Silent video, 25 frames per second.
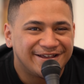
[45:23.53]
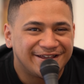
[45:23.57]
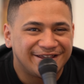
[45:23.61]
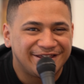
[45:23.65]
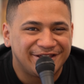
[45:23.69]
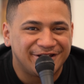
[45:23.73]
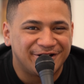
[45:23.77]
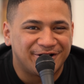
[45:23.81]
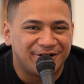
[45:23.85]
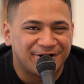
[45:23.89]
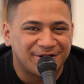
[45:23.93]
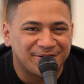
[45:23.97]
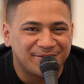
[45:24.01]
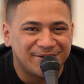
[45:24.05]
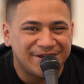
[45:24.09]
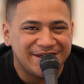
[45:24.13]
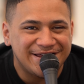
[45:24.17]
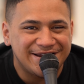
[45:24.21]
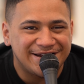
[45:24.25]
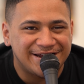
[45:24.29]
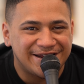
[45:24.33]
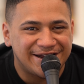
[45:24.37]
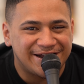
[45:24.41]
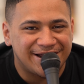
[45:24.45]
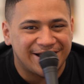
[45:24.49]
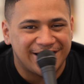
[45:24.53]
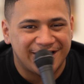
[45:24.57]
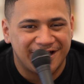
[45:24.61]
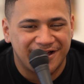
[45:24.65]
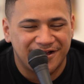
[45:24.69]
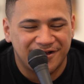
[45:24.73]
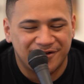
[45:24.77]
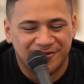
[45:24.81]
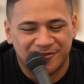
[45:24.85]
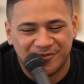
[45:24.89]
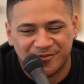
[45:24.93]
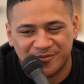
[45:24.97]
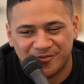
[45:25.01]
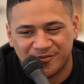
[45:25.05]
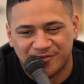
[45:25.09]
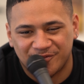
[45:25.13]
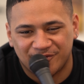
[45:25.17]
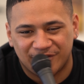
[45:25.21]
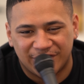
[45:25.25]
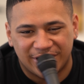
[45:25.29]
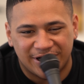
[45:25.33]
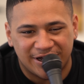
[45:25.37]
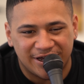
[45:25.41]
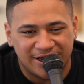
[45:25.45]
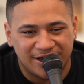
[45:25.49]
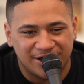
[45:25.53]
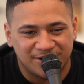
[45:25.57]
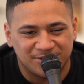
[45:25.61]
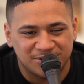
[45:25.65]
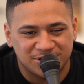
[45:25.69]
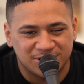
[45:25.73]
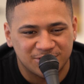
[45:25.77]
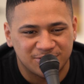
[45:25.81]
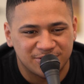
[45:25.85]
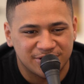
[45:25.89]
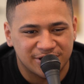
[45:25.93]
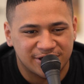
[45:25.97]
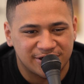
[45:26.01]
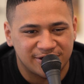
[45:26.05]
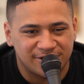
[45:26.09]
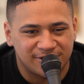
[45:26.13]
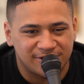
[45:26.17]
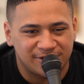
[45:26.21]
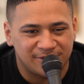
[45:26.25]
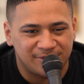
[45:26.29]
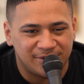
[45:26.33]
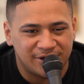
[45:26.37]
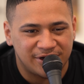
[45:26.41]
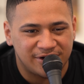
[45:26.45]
You know what I mean? And but hey, I'm still working on it,